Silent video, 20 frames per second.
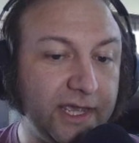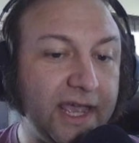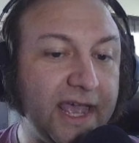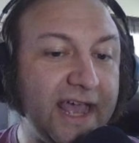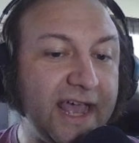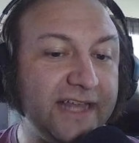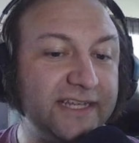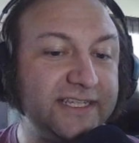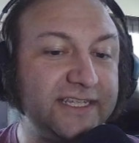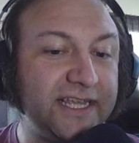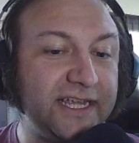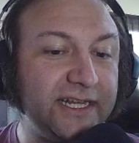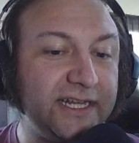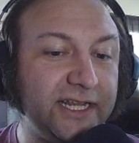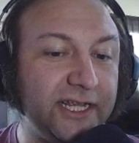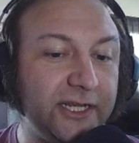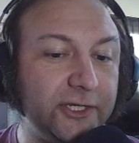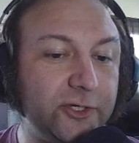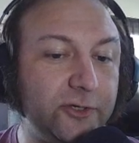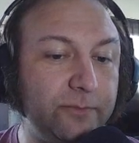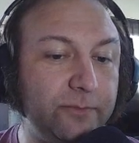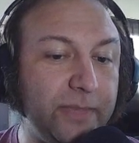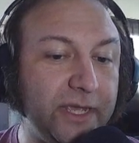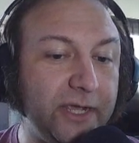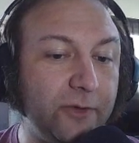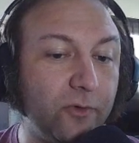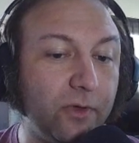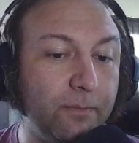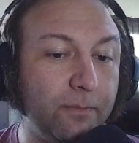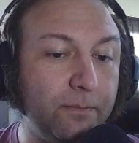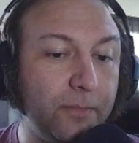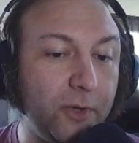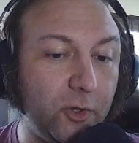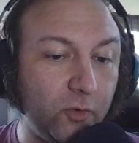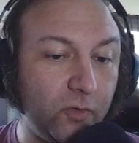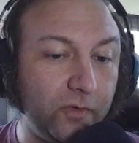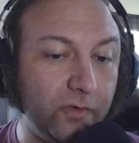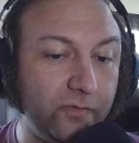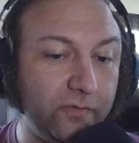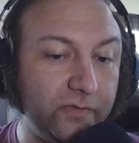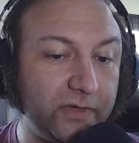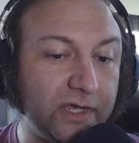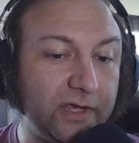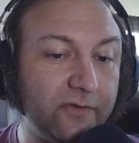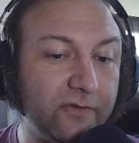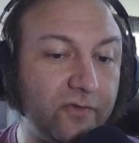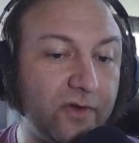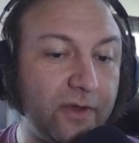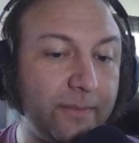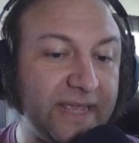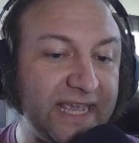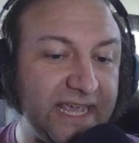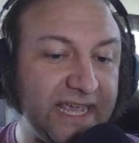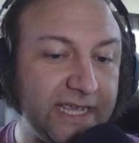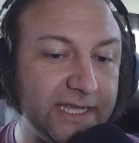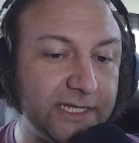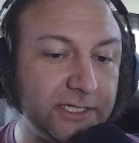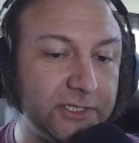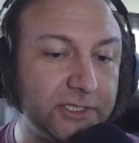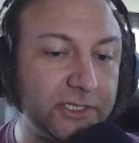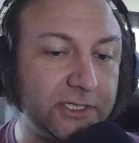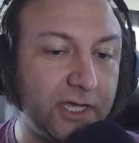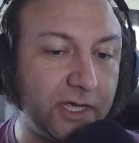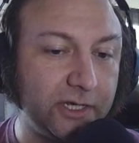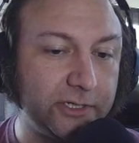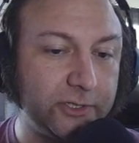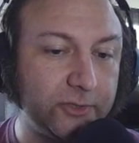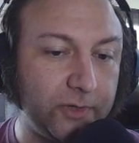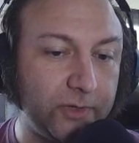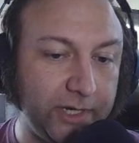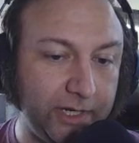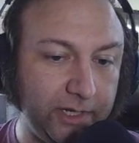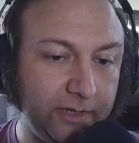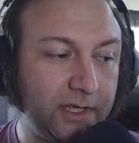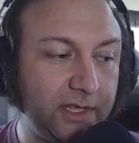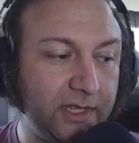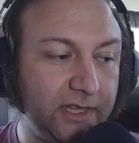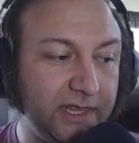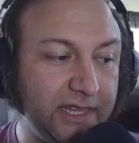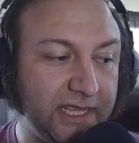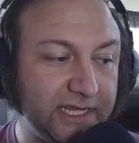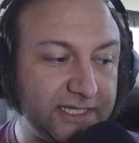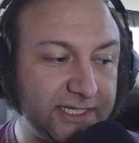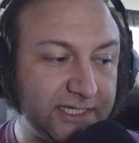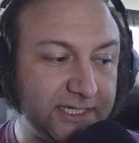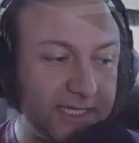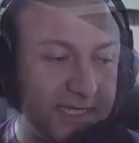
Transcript: hence they need to be removed from his country. This is the